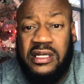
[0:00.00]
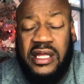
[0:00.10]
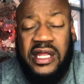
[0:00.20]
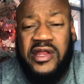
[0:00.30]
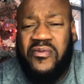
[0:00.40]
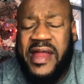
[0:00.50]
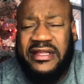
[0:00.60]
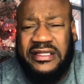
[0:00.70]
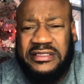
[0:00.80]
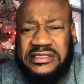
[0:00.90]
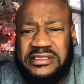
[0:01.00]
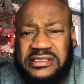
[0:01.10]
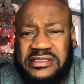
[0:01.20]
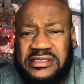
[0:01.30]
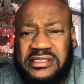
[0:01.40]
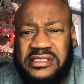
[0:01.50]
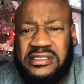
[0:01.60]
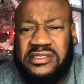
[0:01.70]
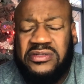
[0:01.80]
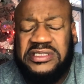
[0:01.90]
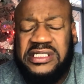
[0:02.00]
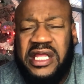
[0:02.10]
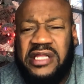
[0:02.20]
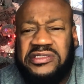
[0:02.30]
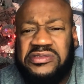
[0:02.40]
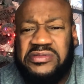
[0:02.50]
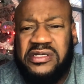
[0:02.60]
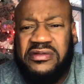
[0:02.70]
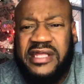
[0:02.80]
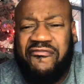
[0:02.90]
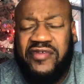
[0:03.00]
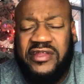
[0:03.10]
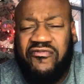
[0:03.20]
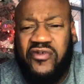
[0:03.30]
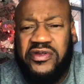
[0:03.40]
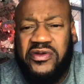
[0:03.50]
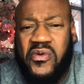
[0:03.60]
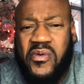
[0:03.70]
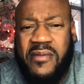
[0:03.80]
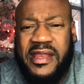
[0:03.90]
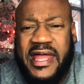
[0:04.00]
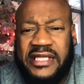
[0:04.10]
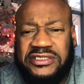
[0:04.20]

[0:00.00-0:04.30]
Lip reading: And they're reckless. Those teenagers who killed that 54-year-old woman last